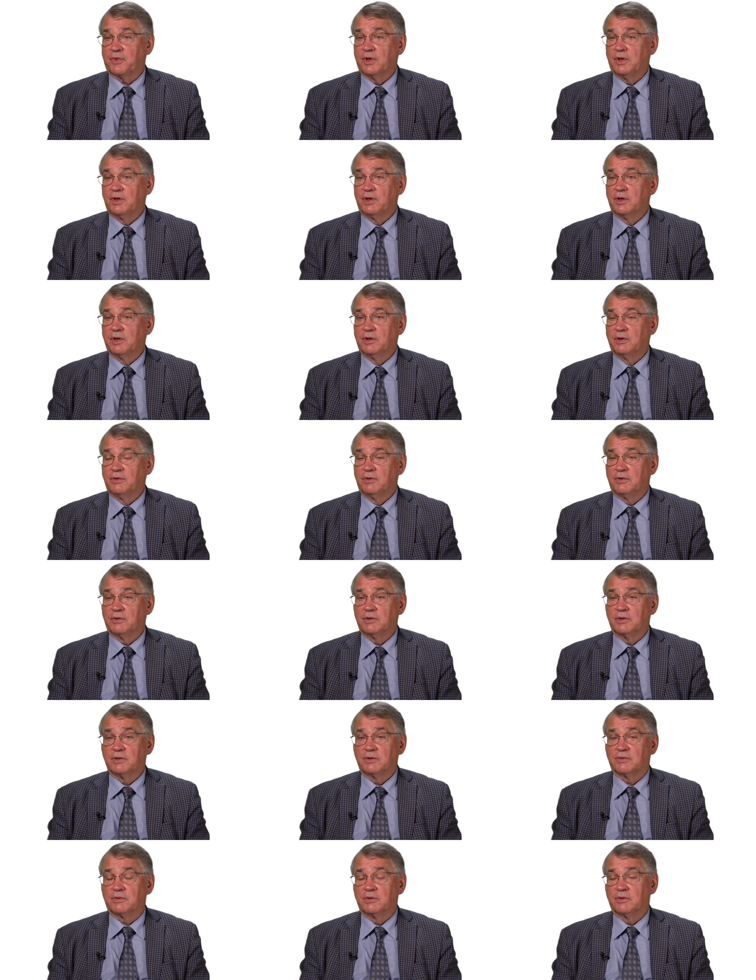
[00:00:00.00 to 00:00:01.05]
And
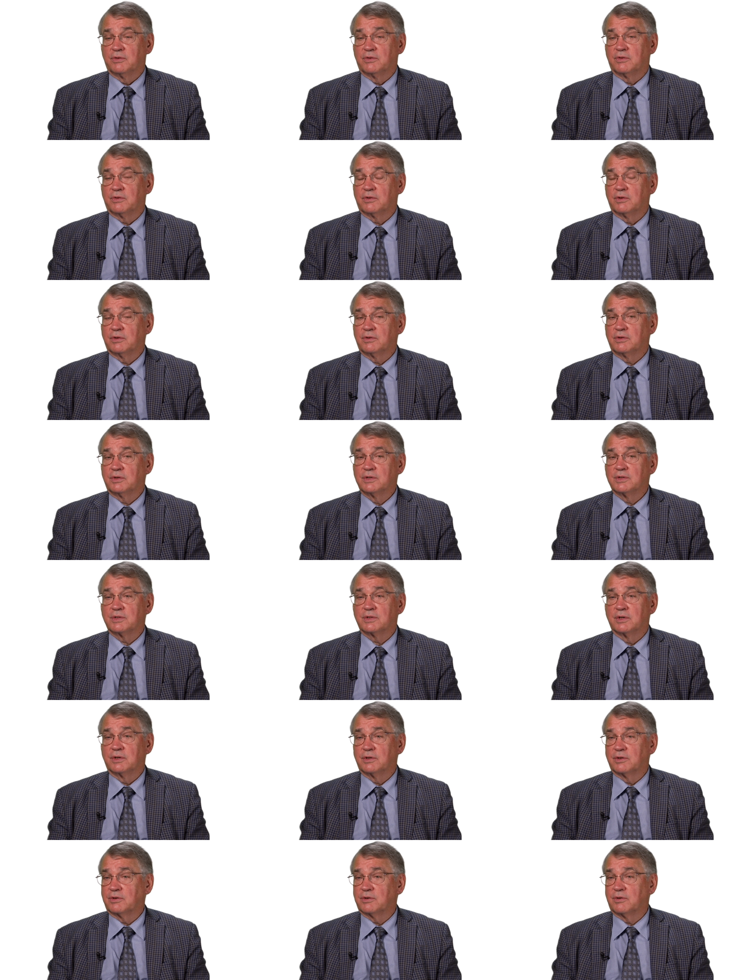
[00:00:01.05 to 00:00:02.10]
this is just
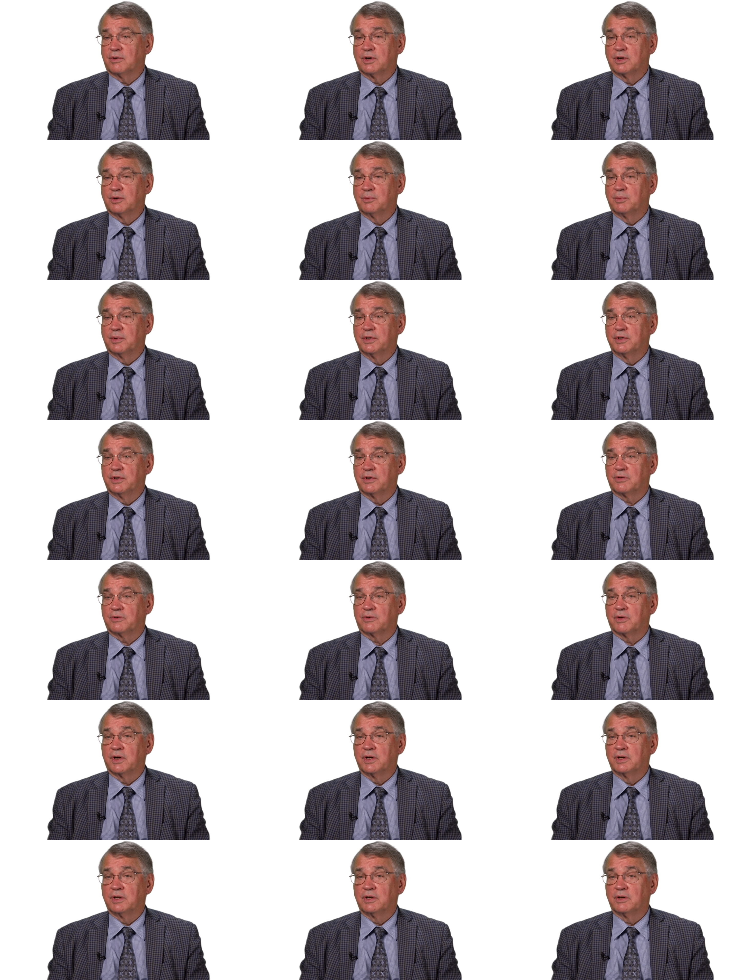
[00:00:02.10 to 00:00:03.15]
an incredibly
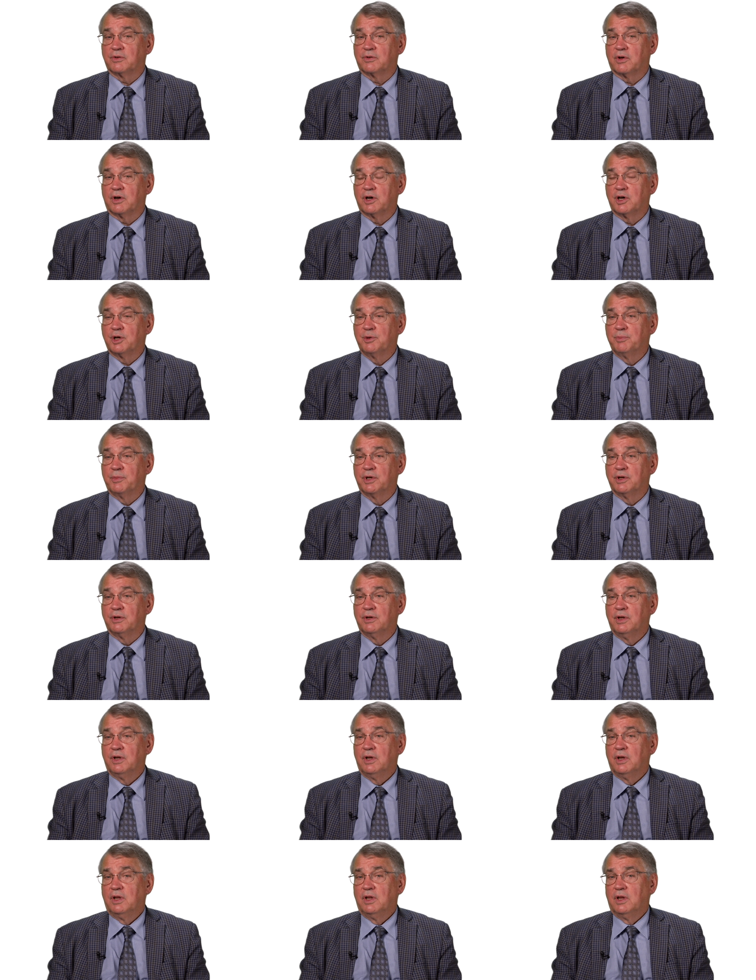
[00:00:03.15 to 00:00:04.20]
exciting time, and
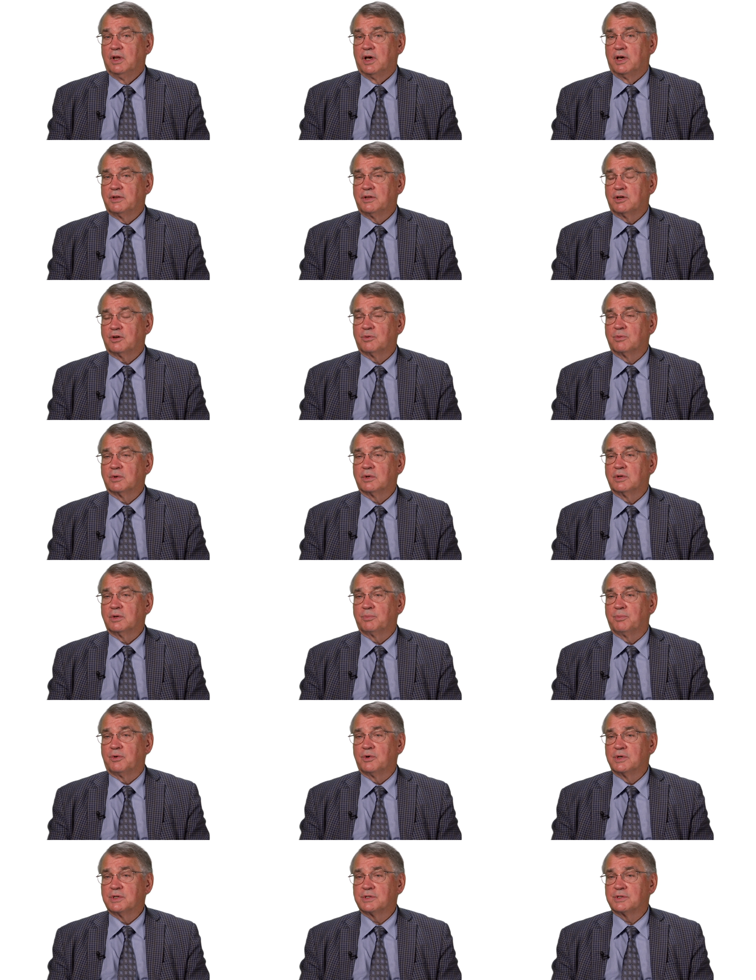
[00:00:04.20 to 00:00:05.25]
I think really
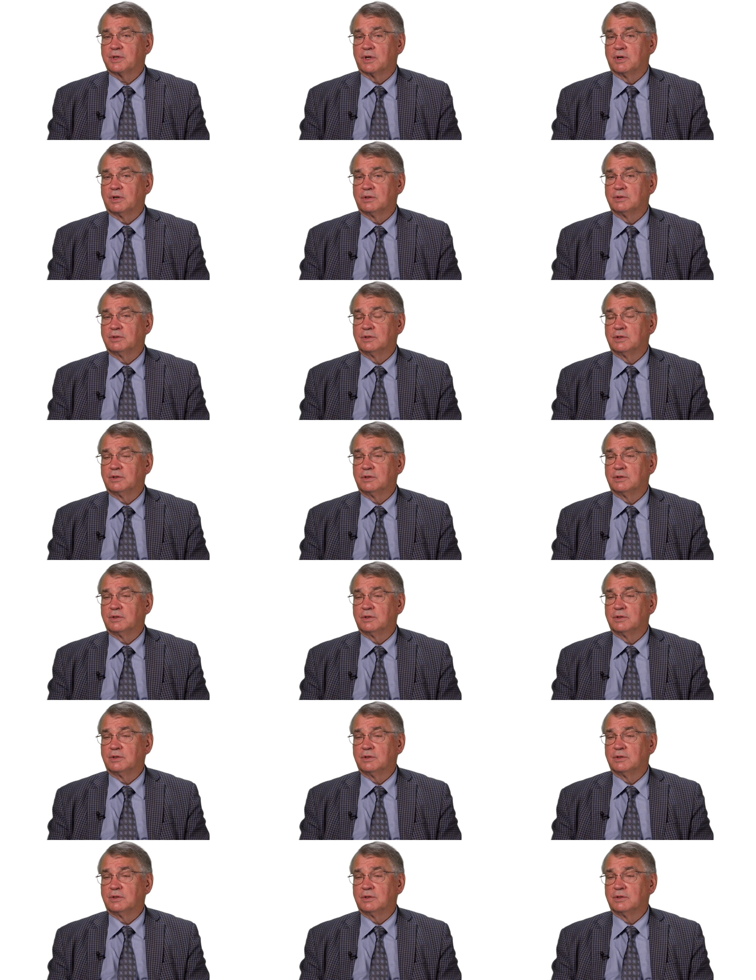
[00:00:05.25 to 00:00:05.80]
points out